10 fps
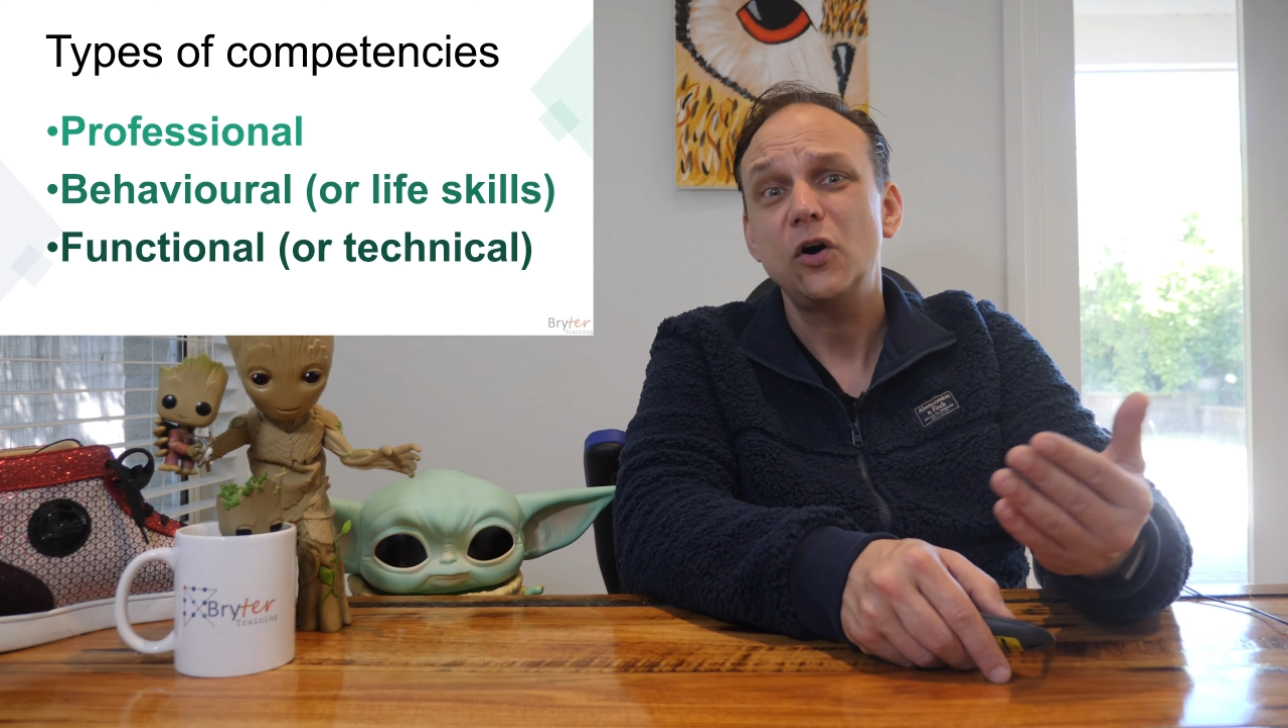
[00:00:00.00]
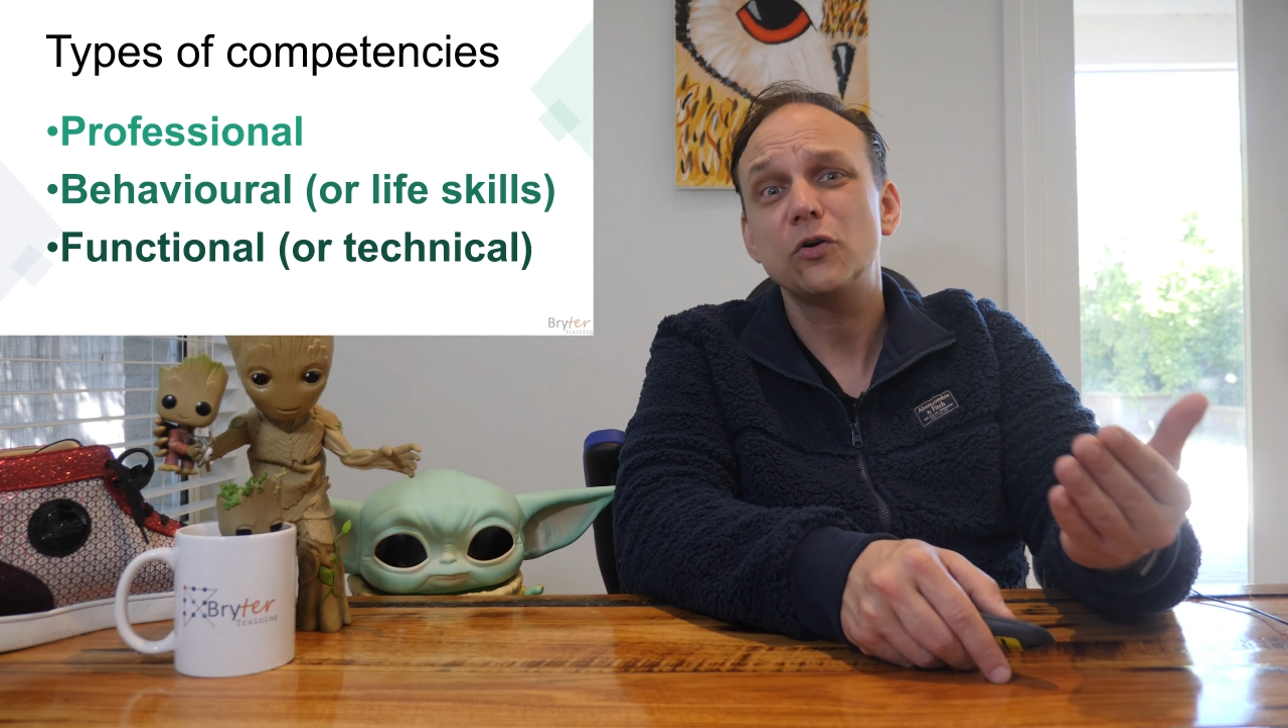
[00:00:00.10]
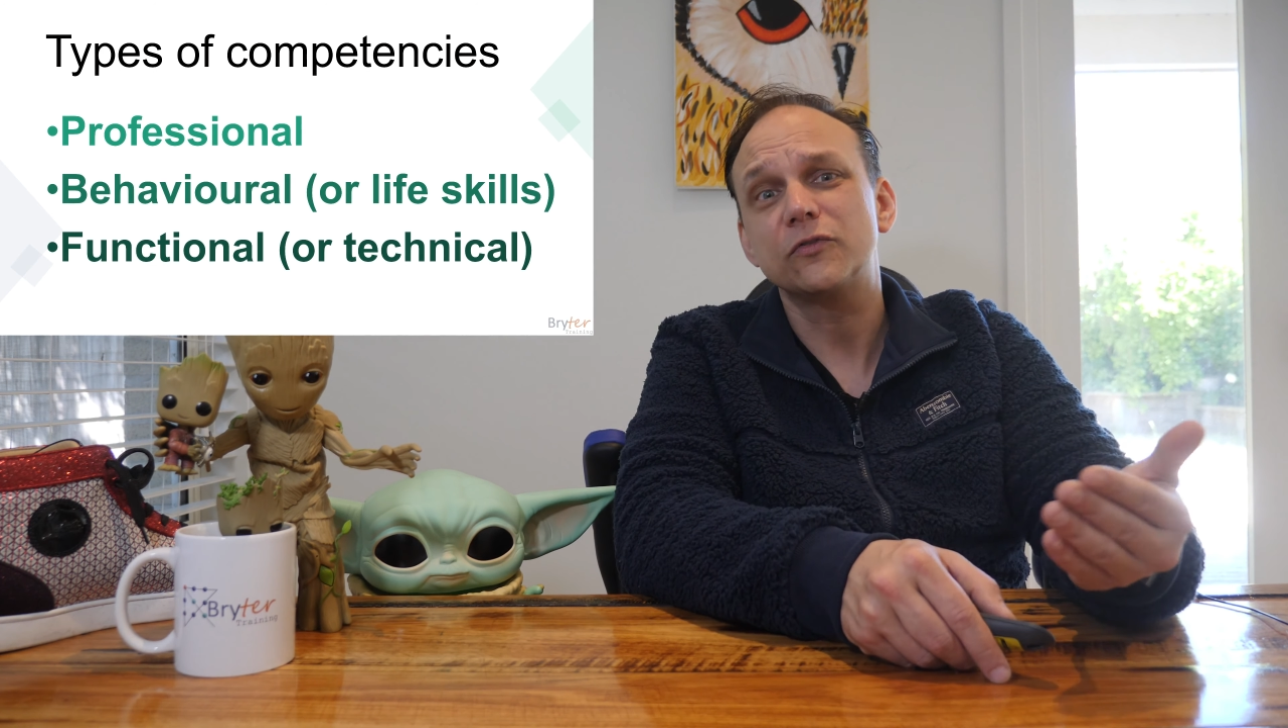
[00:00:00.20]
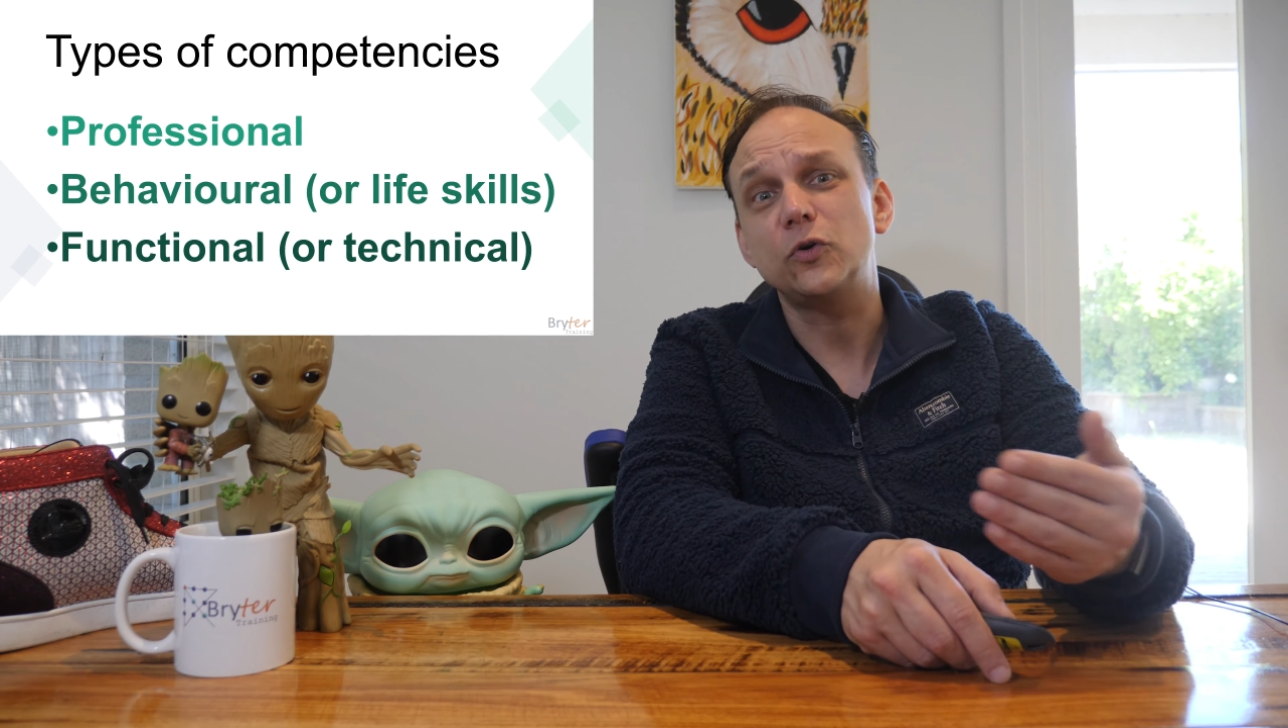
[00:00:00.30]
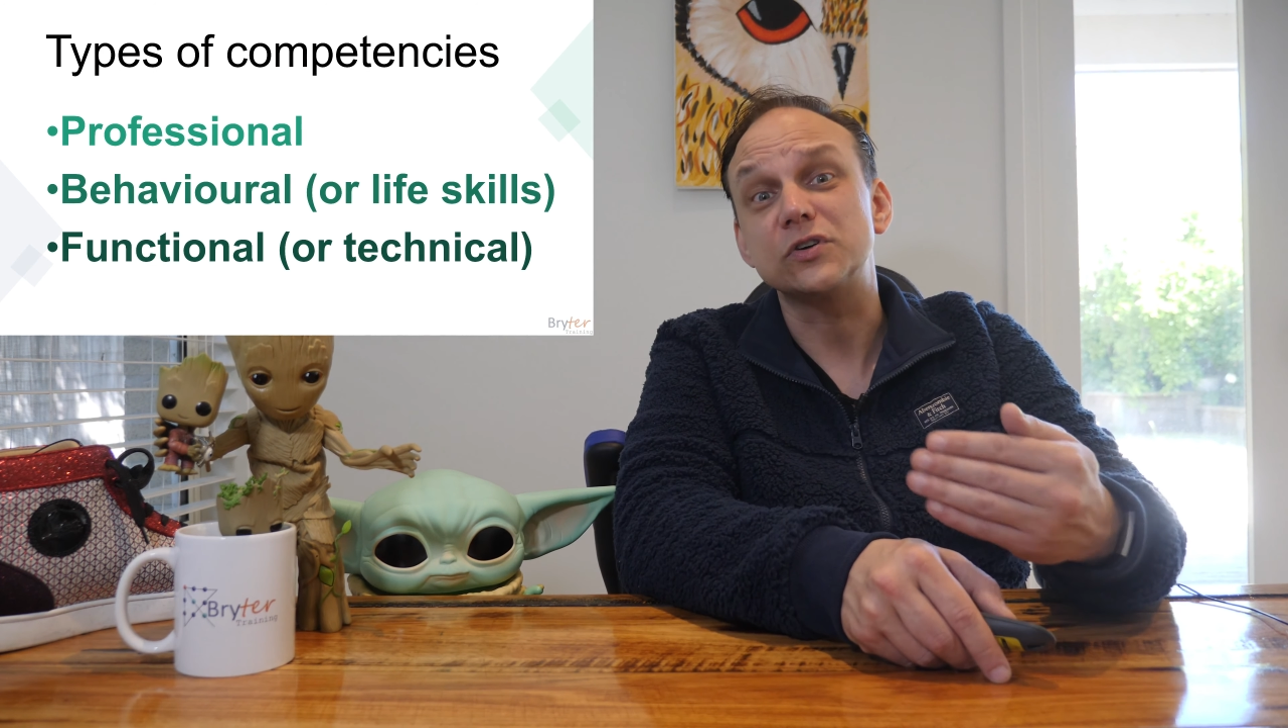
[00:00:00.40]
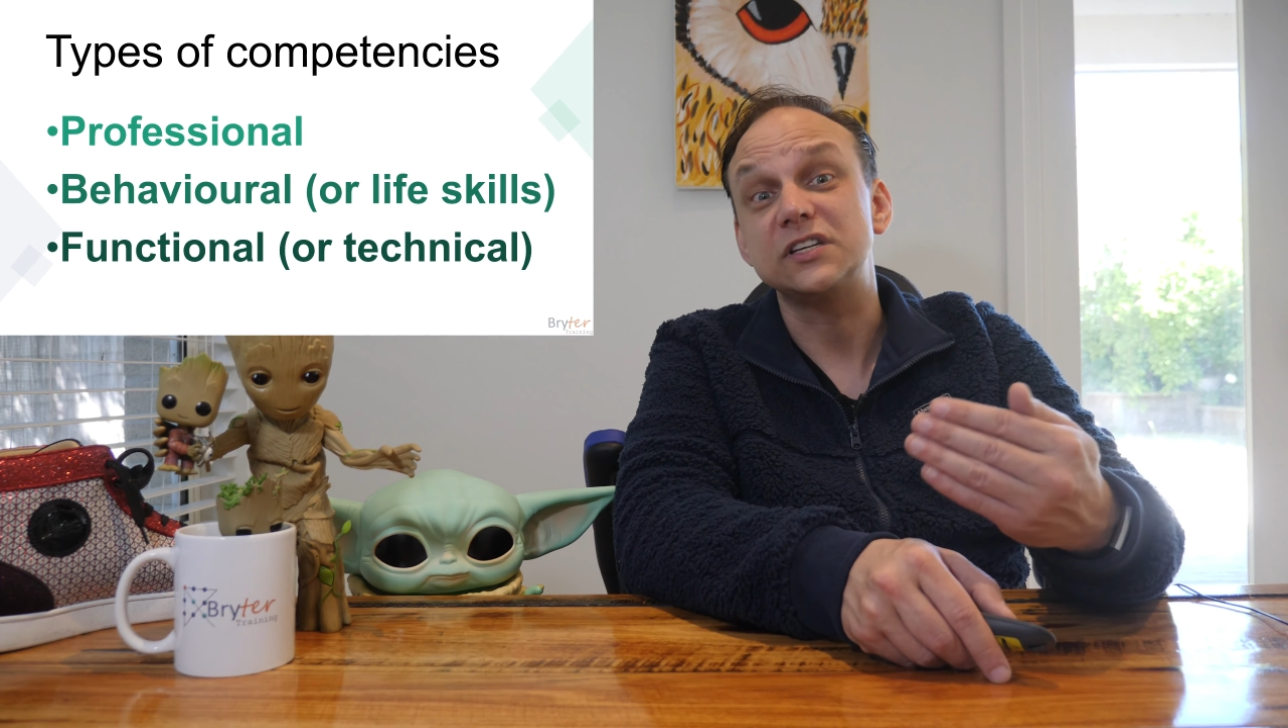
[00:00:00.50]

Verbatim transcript: or of course,